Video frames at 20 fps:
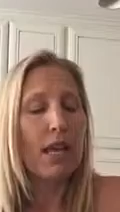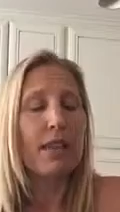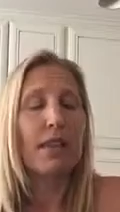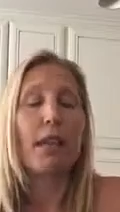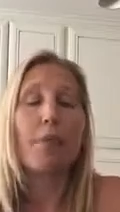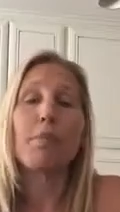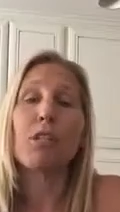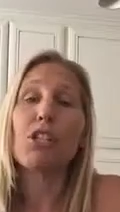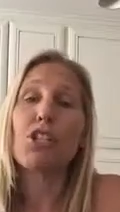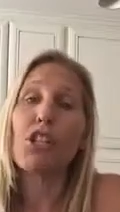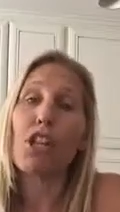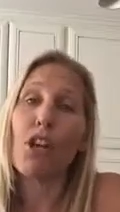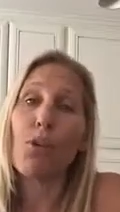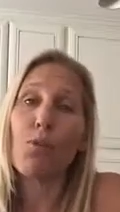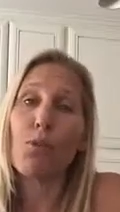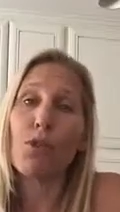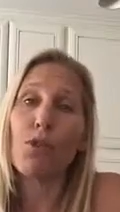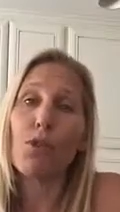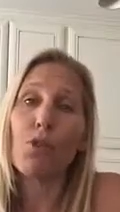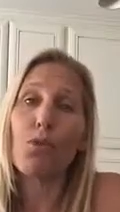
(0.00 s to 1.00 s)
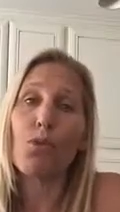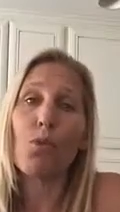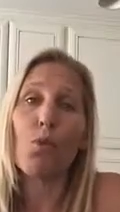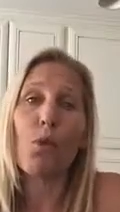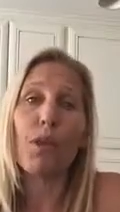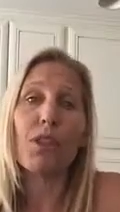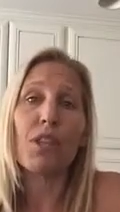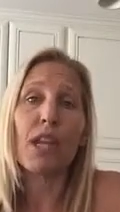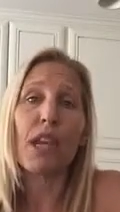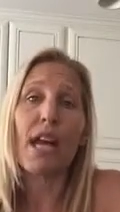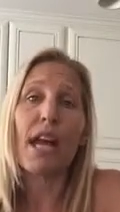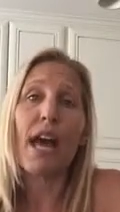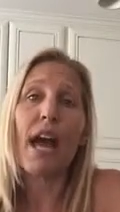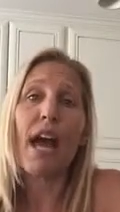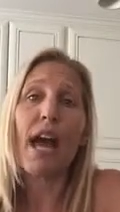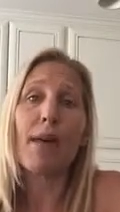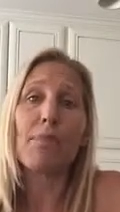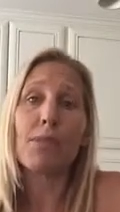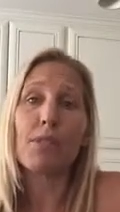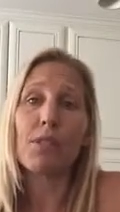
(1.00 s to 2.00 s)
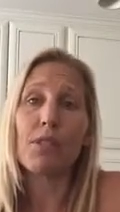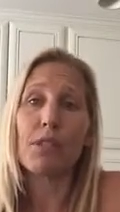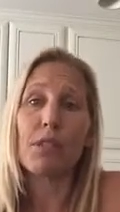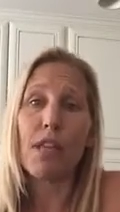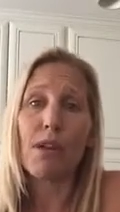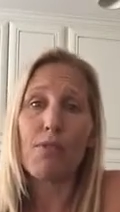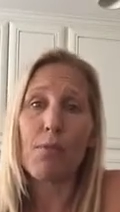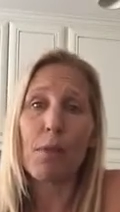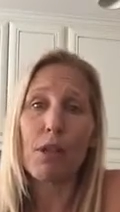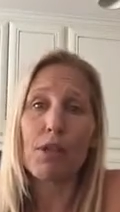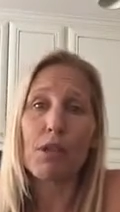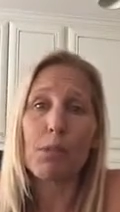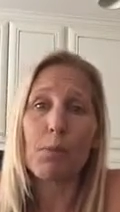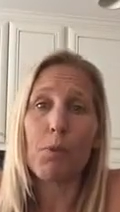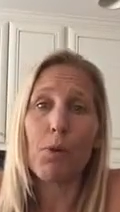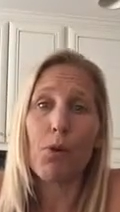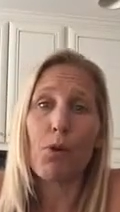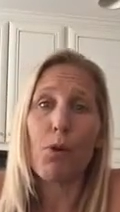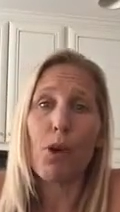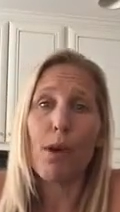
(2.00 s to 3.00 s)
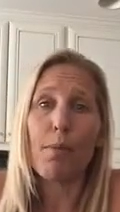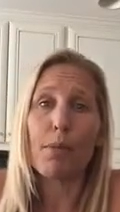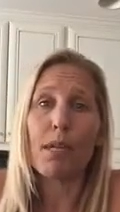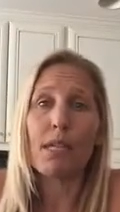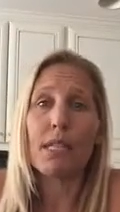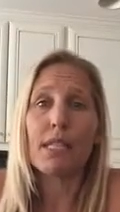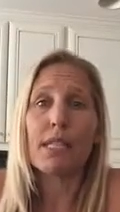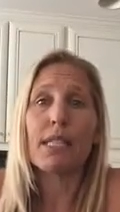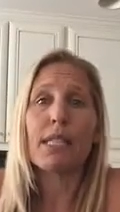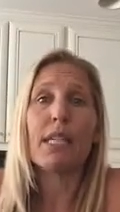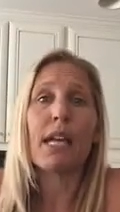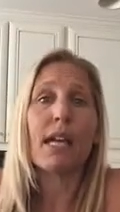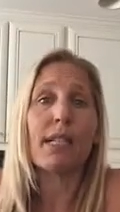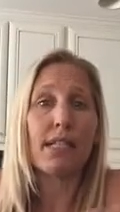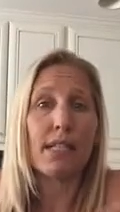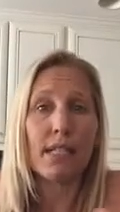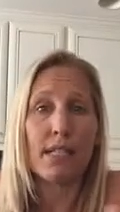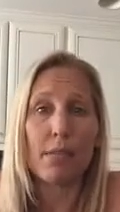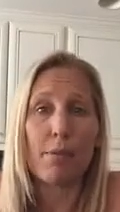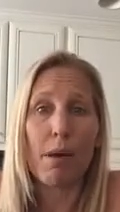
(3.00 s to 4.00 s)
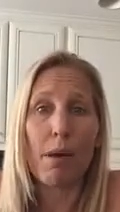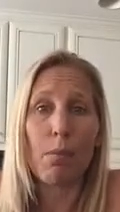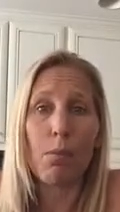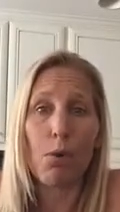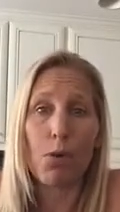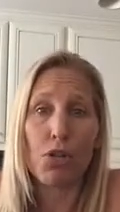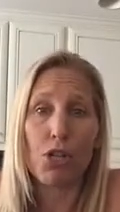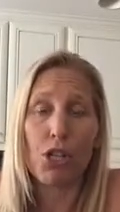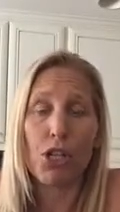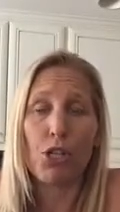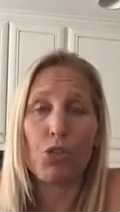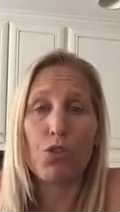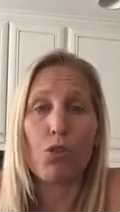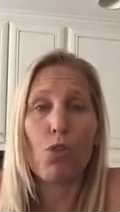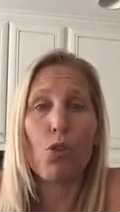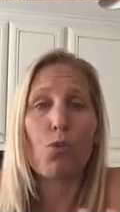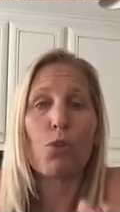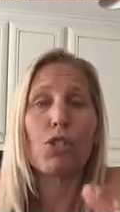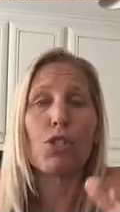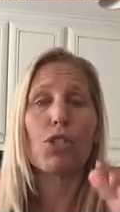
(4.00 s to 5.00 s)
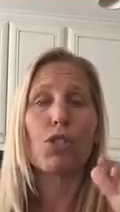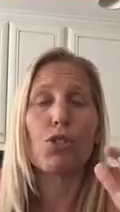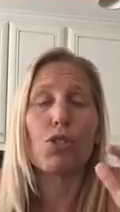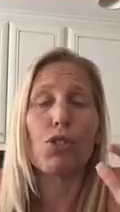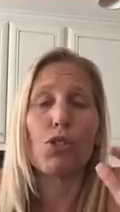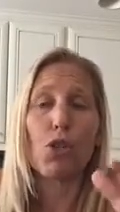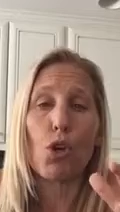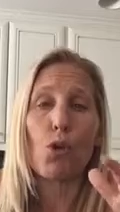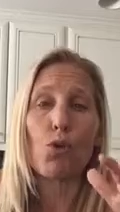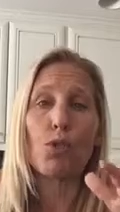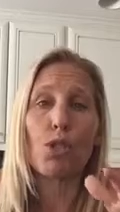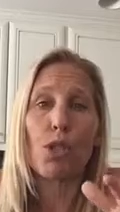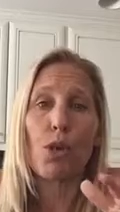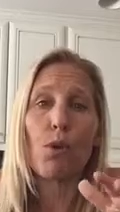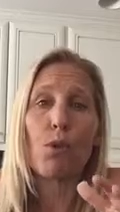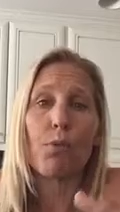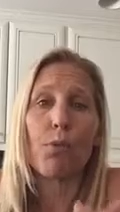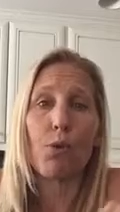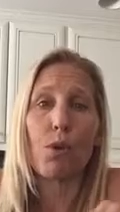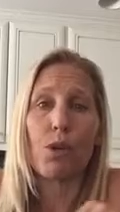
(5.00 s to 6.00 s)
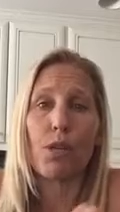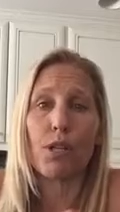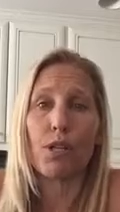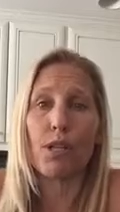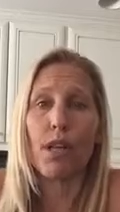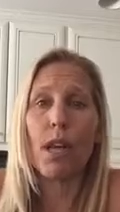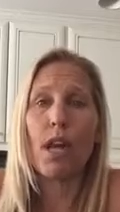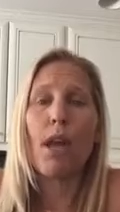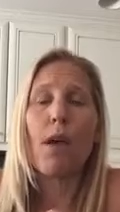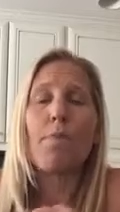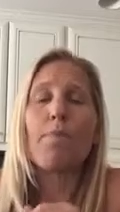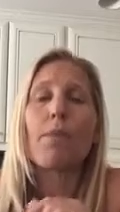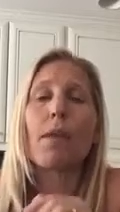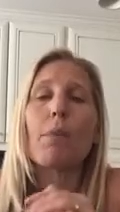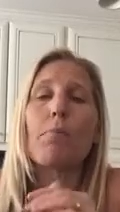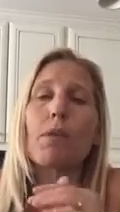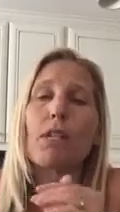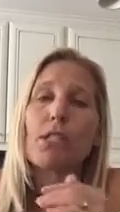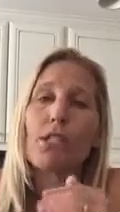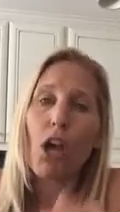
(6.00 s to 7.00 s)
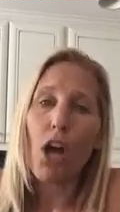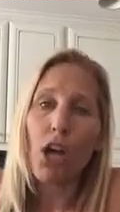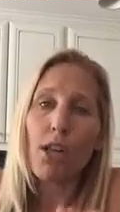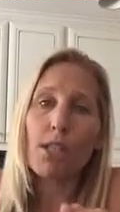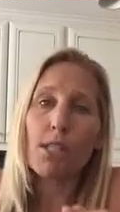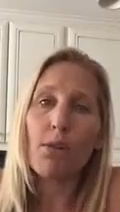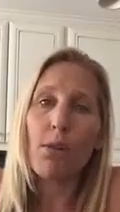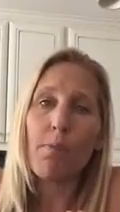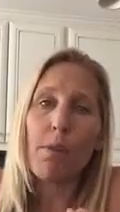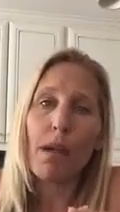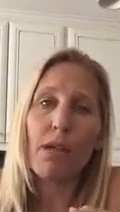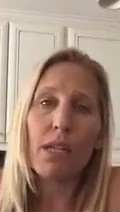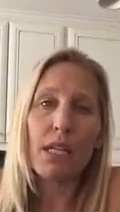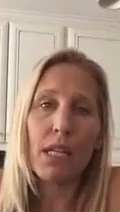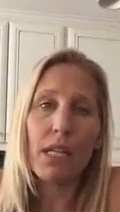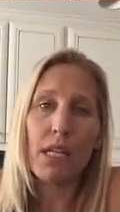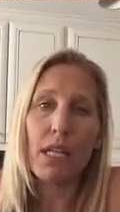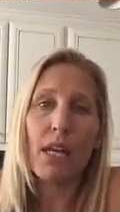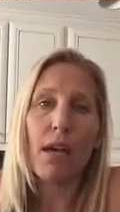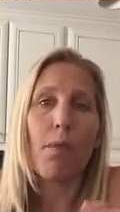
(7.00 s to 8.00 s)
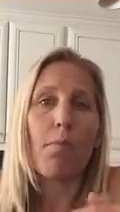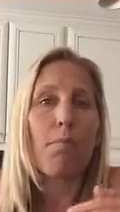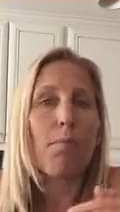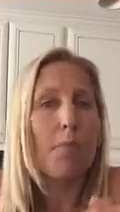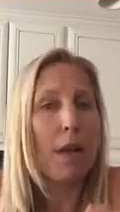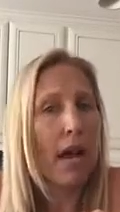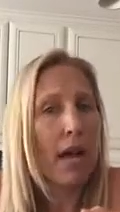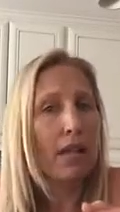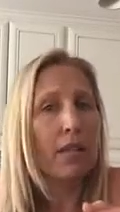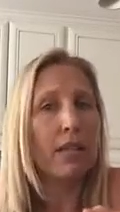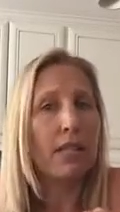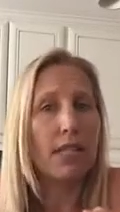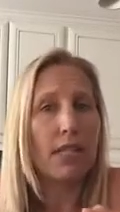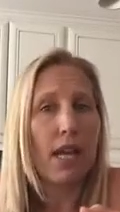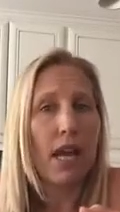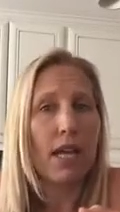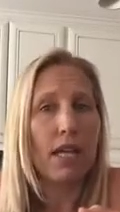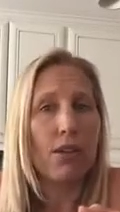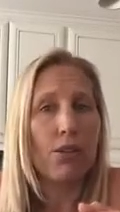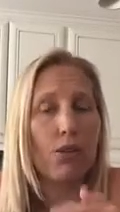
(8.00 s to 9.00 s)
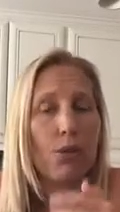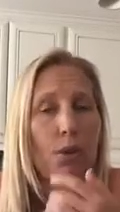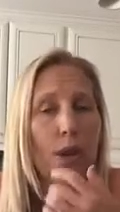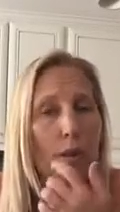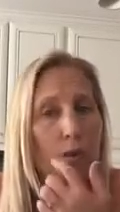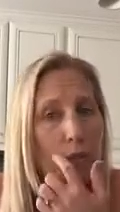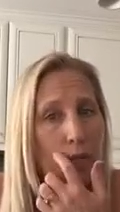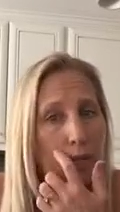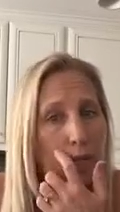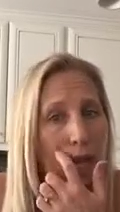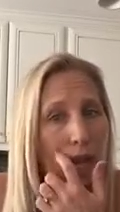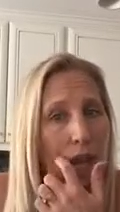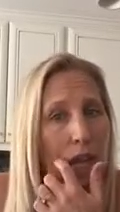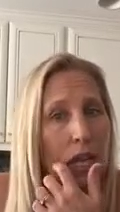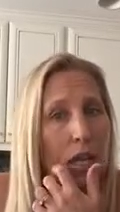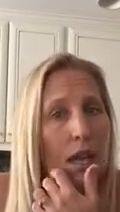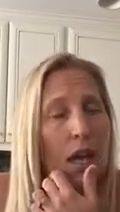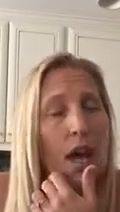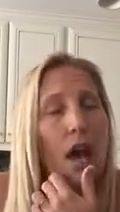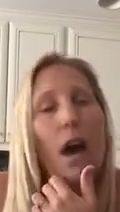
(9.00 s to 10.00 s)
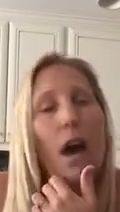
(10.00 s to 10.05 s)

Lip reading: Let me share with you the one thing I absolutely love about this program is, yes, it's about portion control, which is so important, but it's also about eating a balanced diet throughout the day.